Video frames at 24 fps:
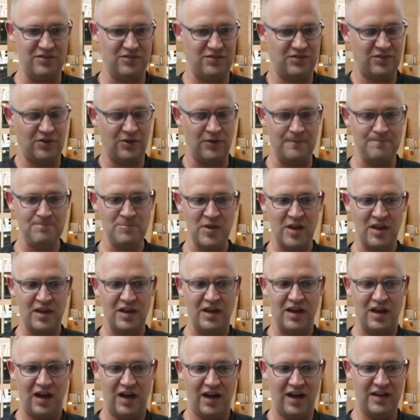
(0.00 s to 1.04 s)
So
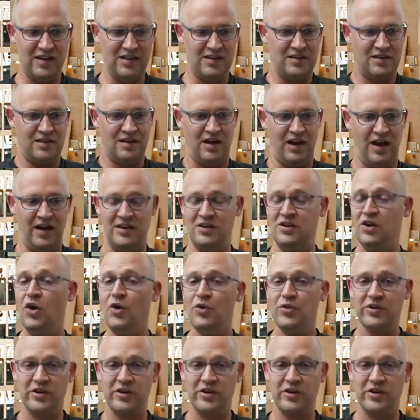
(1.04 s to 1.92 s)
I know they're